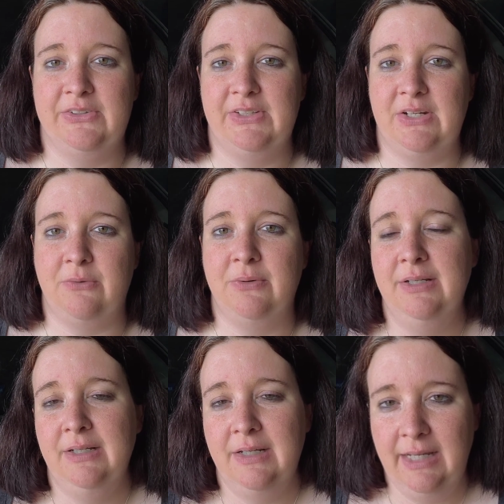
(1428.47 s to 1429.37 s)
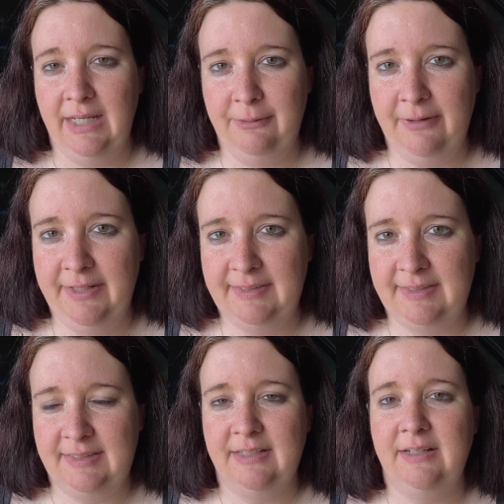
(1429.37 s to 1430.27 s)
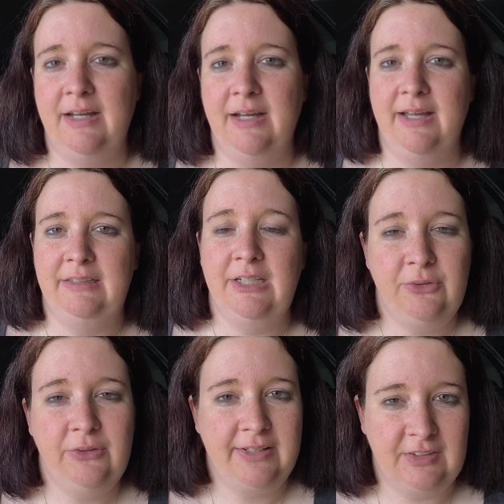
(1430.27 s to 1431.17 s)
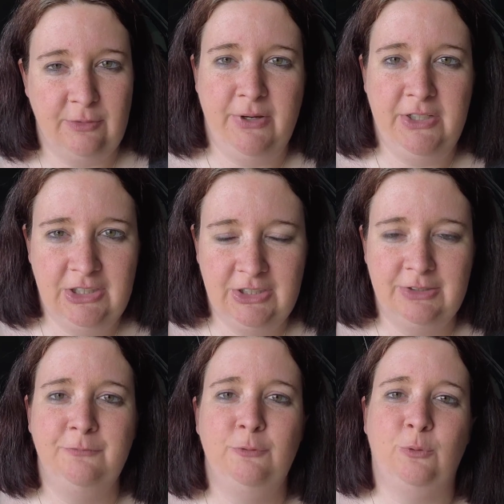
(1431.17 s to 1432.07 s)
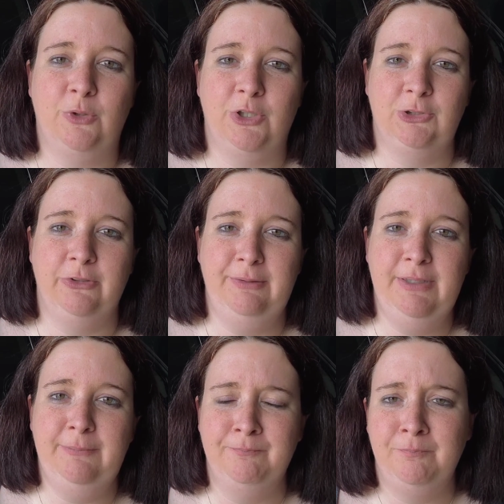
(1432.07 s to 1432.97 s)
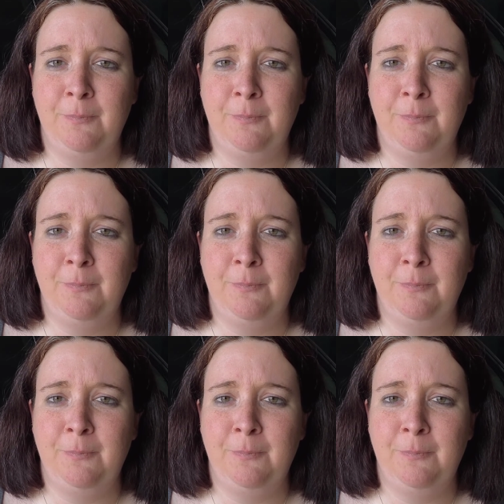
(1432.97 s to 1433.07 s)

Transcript: So anyways, thank you guys so much for joining me.